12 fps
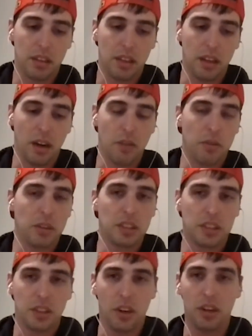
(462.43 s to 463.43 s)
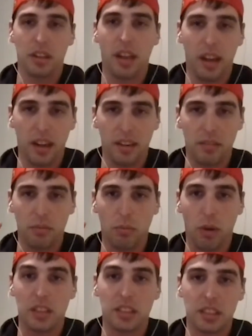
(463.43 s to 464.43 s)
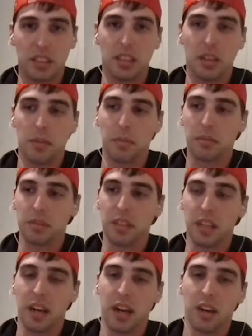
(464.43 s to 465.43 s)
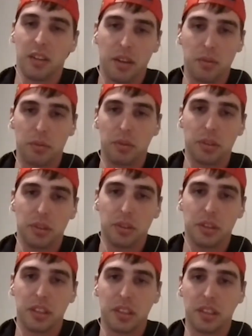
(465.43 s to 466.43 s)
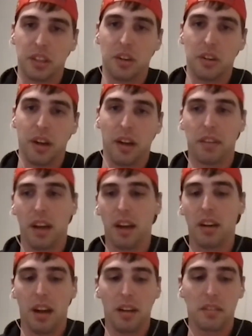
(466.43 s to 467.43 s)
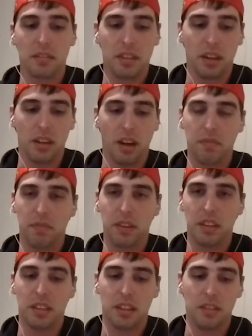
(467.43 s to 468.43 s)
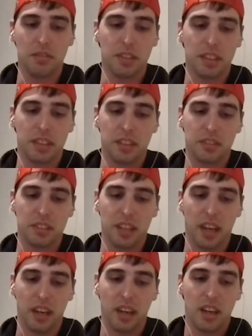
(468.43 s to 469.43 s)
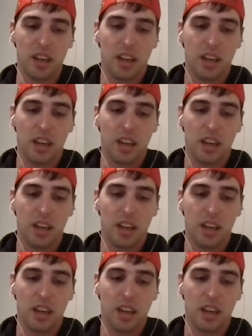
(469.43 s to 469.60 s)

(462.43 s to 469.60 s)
and I really started like watching them and seeing how they were doing it, and I fell in love with it. And it was like,